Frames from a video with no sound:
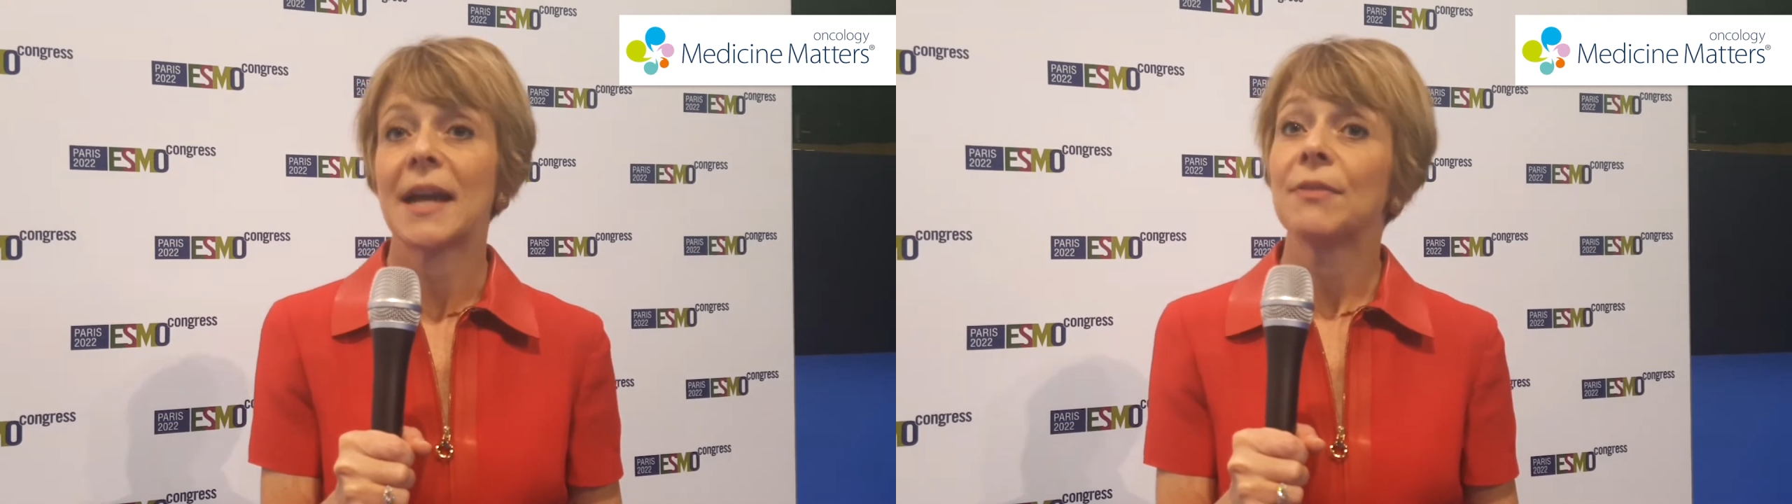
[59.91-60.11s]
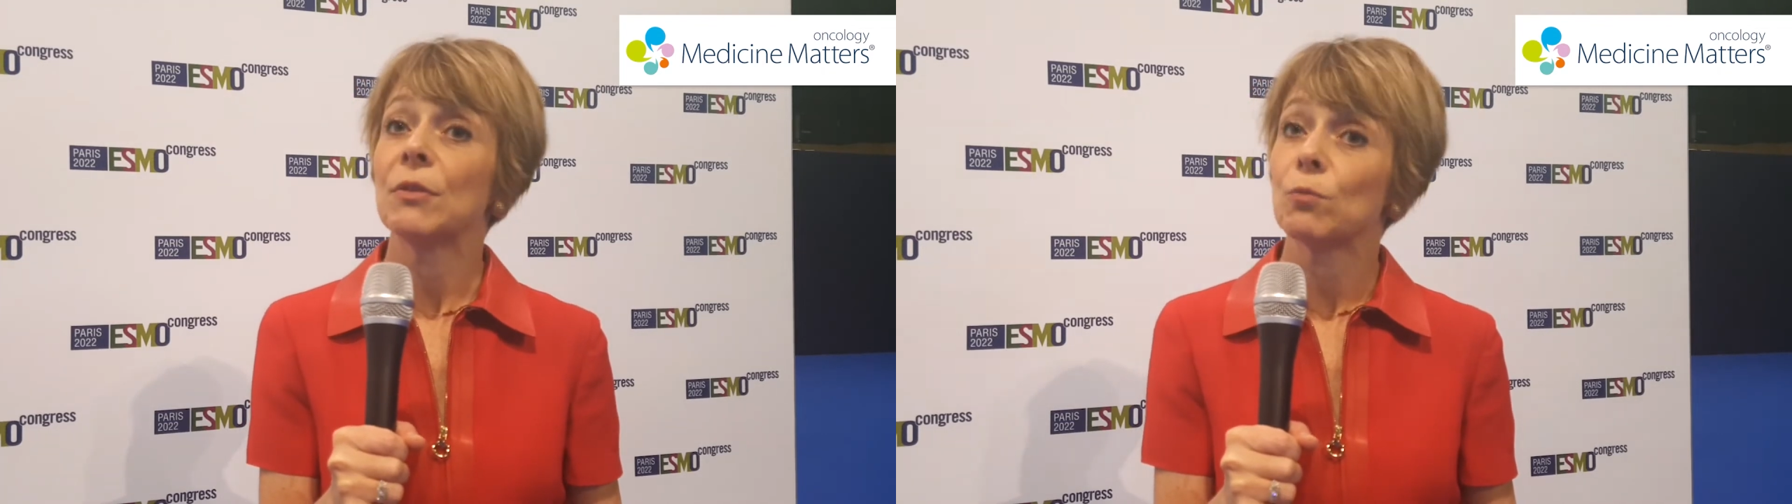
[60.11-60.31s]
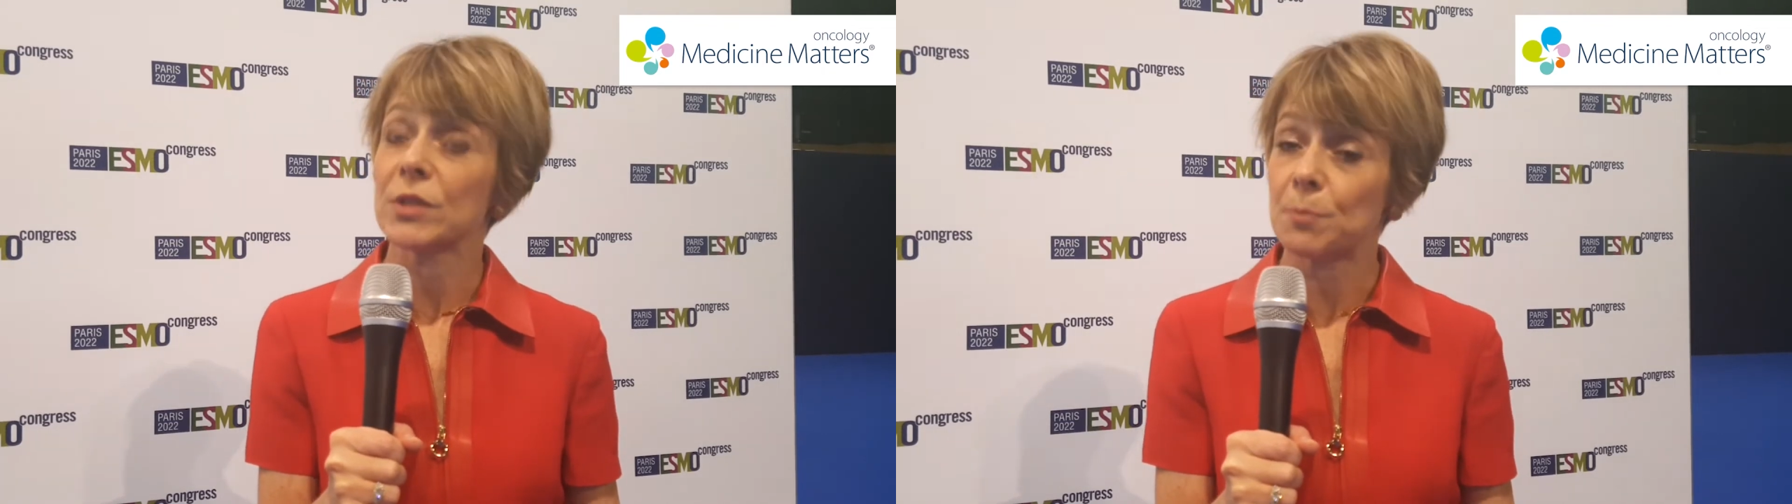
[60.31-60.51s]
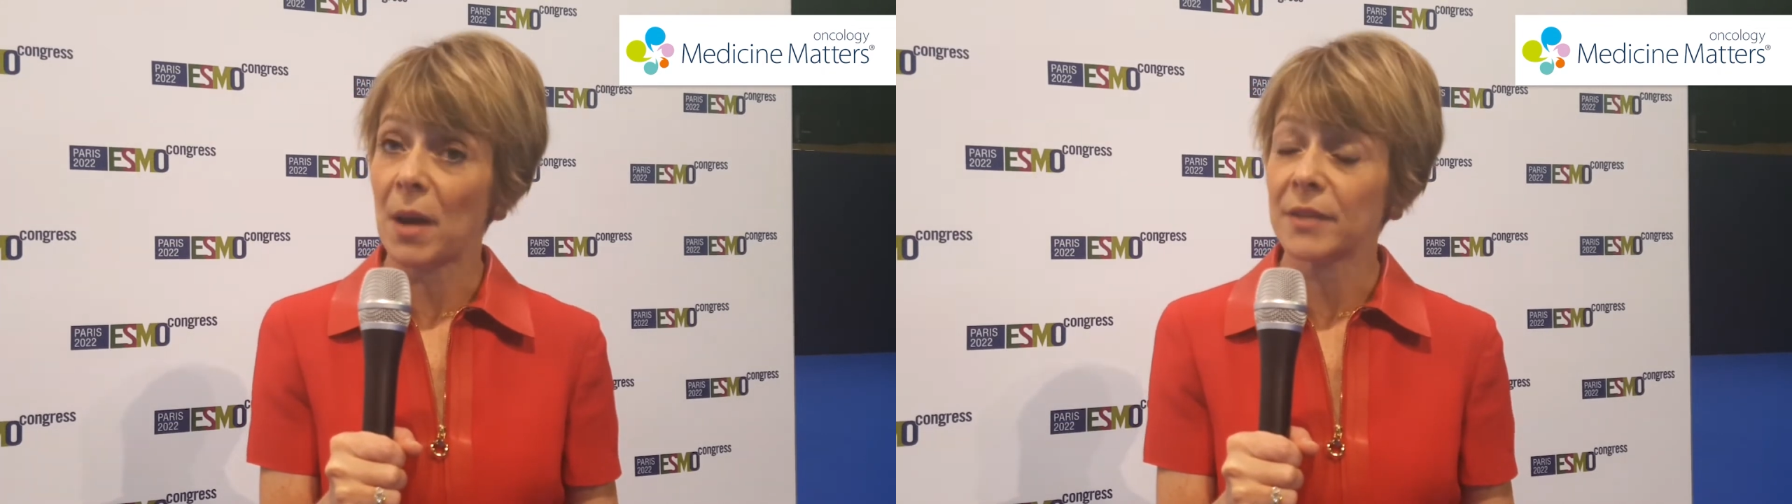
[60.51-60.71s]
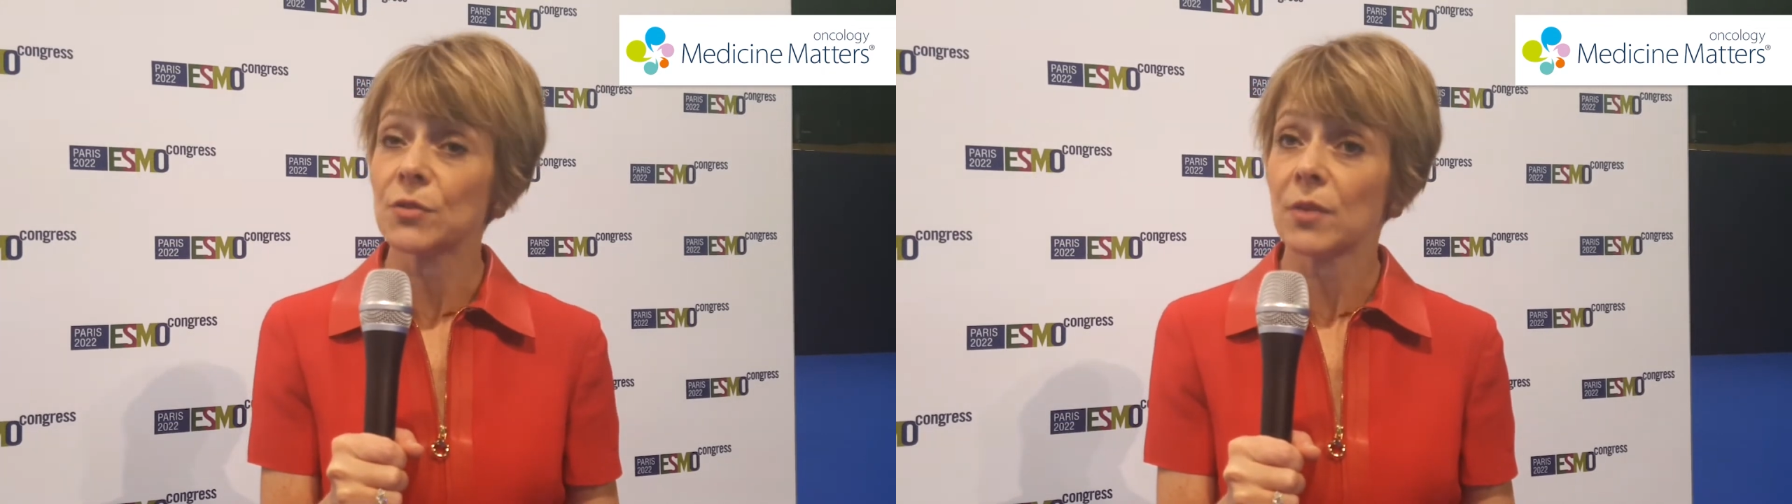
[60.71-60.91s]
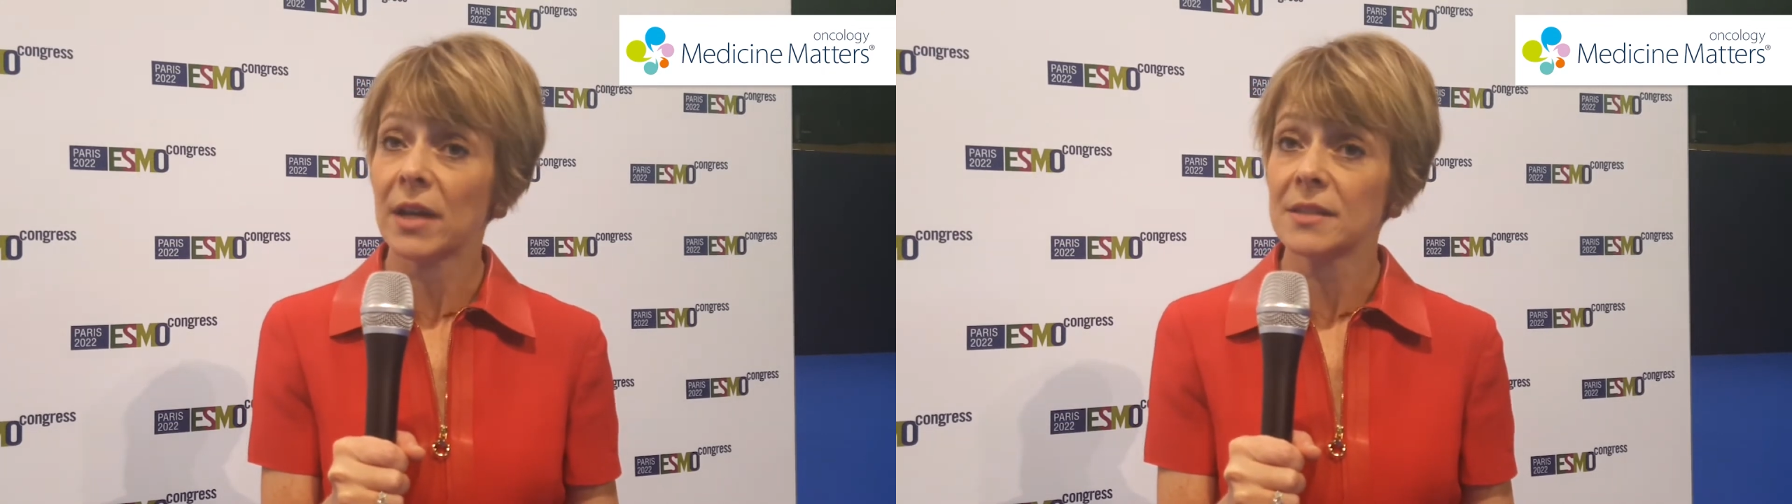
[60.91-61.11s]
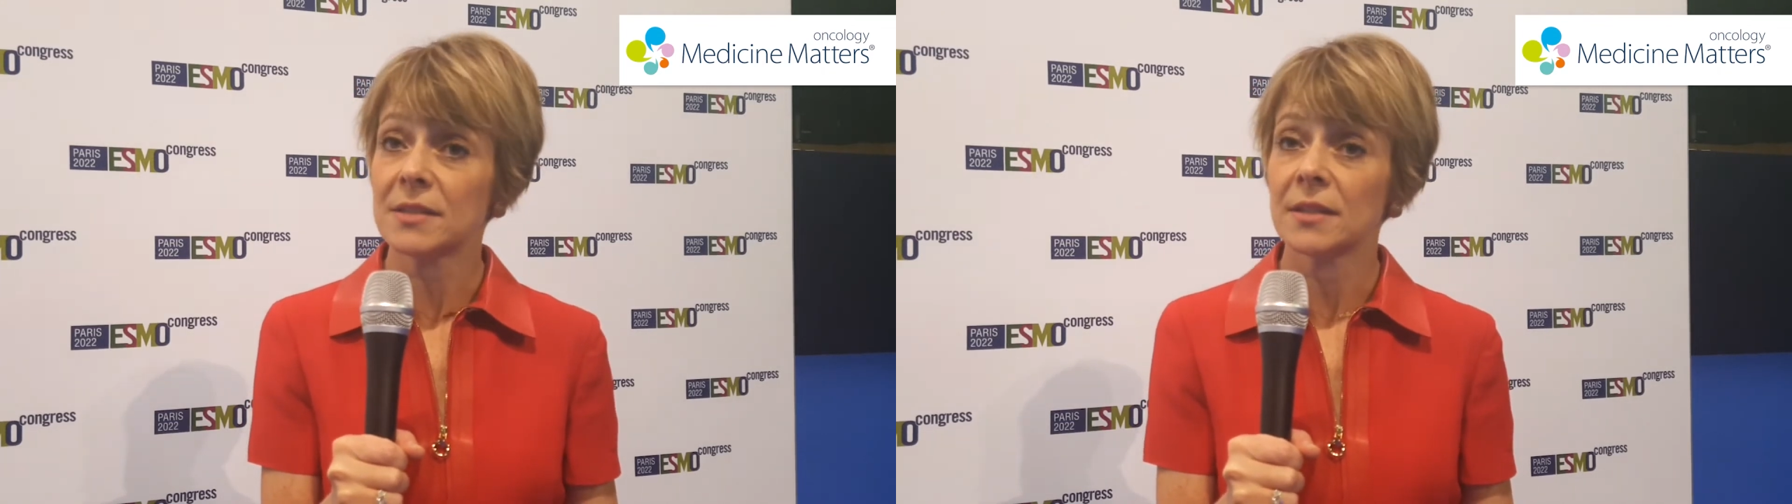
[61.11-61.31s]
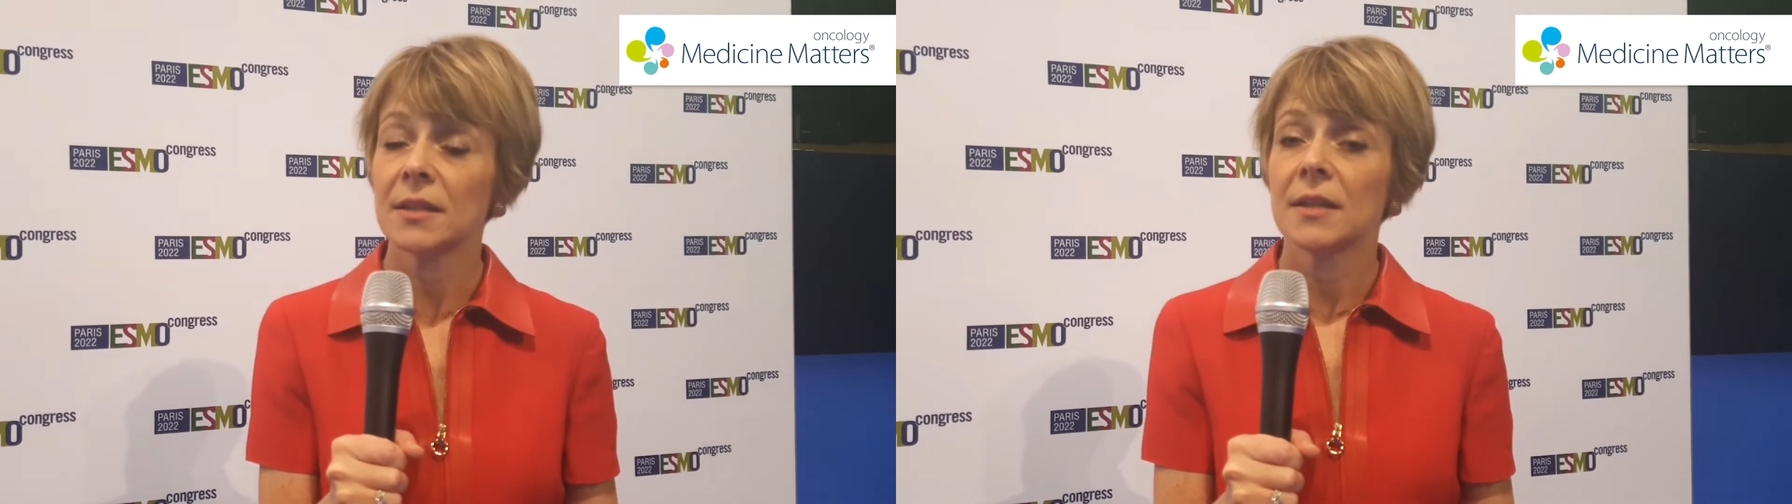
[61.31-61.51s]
and response rate,